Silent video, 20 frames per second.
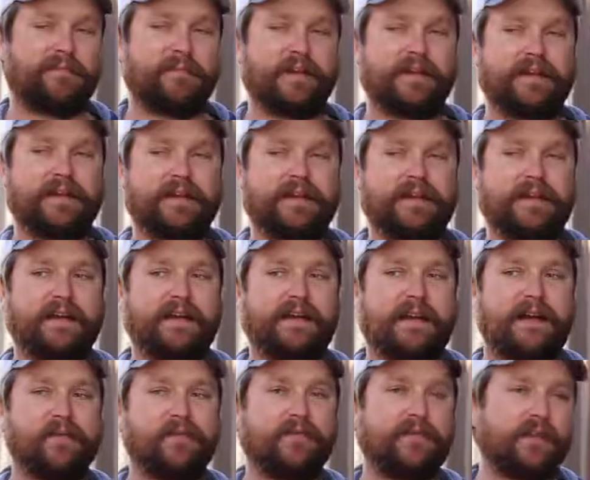But
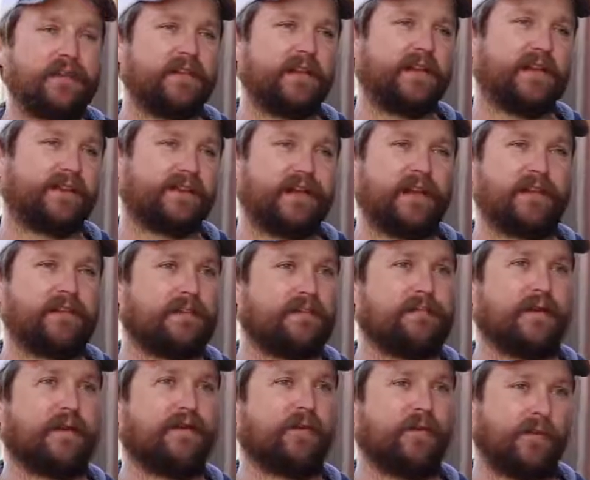I'm really excited
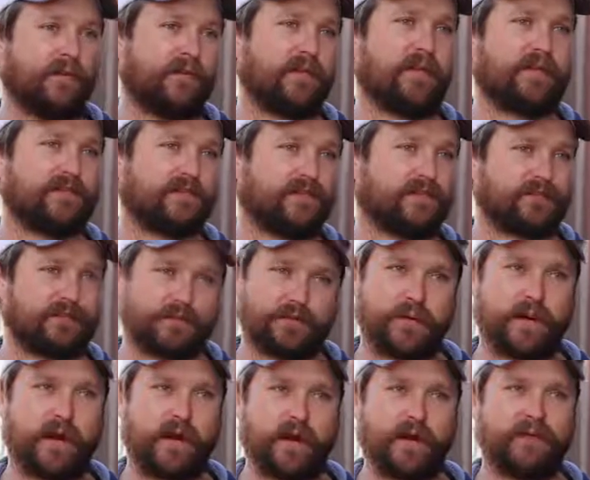about whole cluster
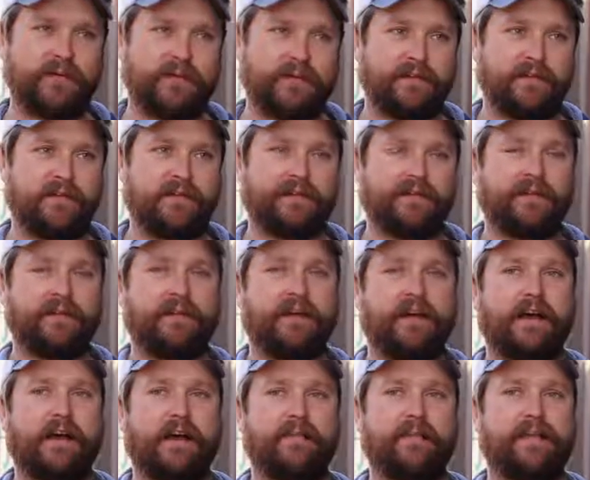Syrah.
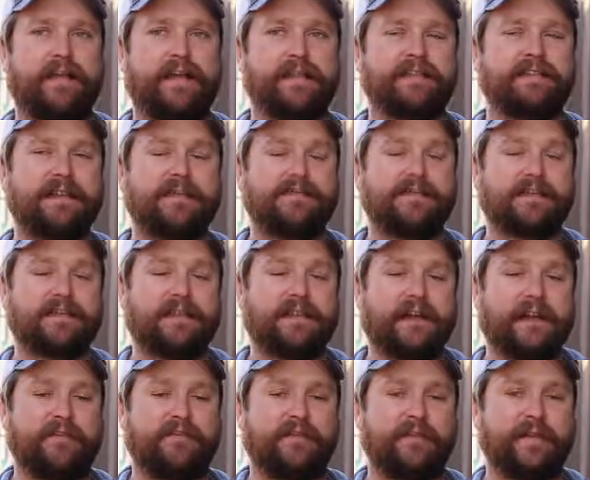And that's something that
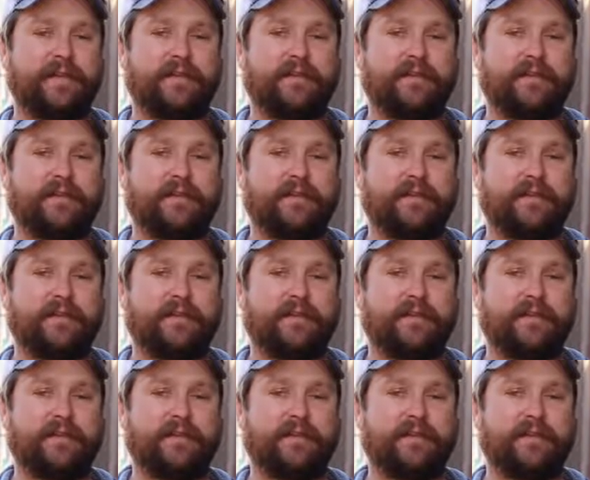I've